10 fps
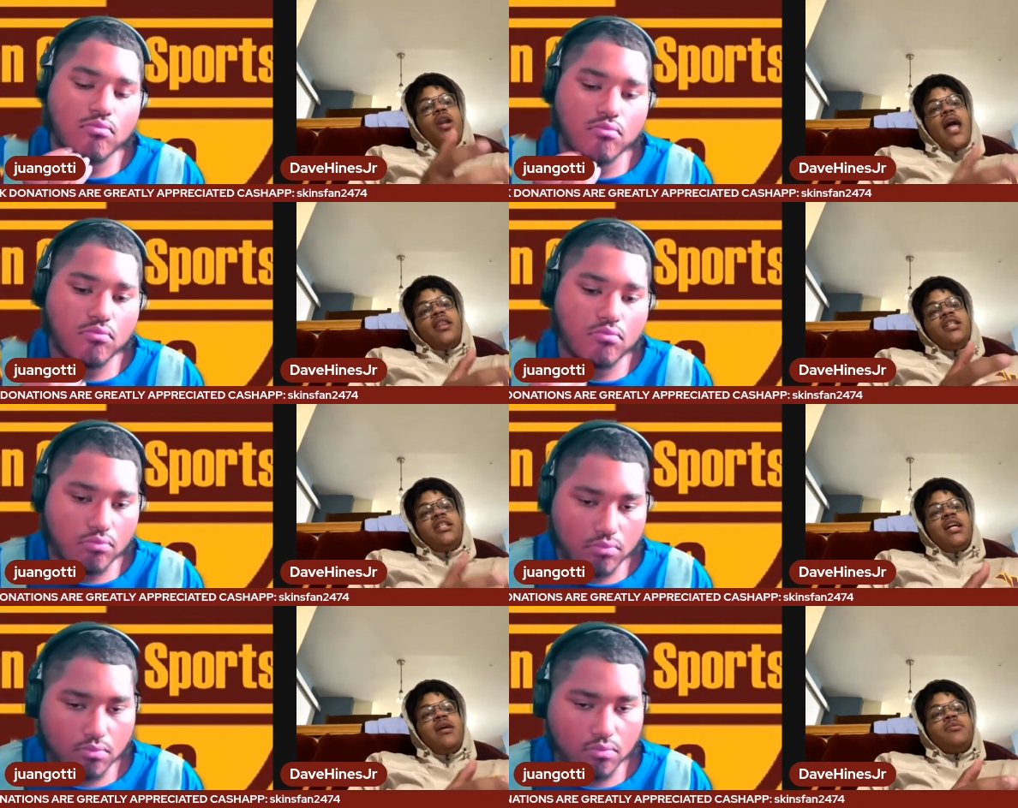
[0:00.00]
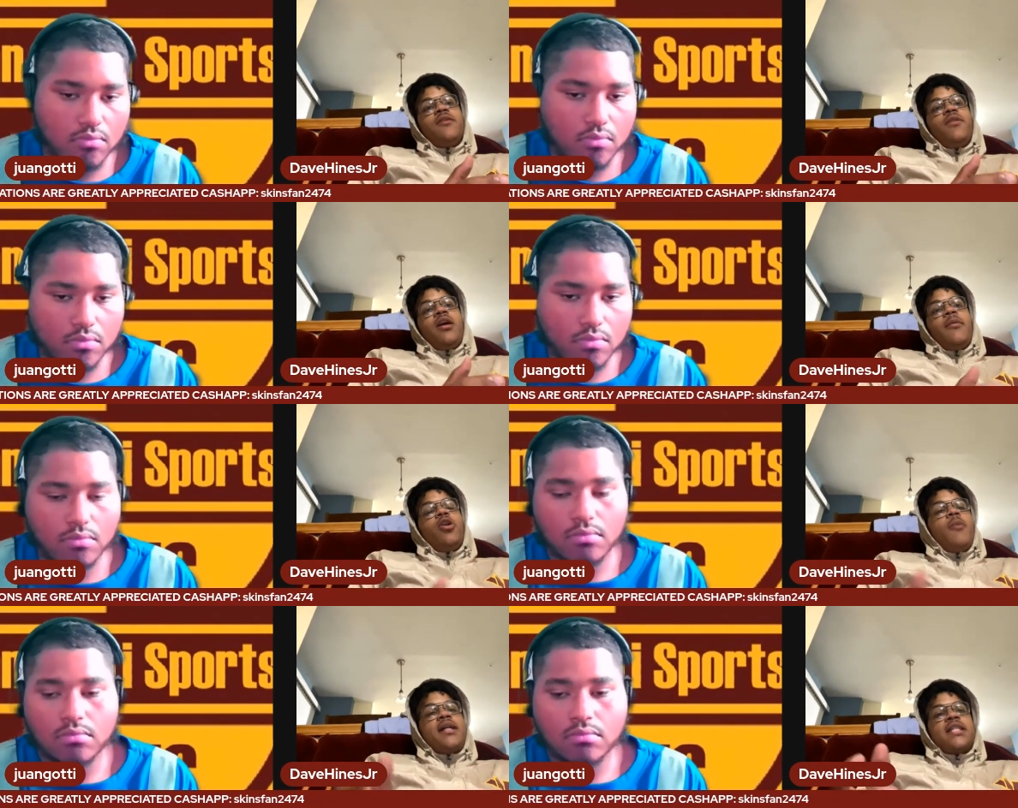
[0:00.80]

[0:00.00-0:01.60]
Speaker 1: they're the GMs of the command. Nobody's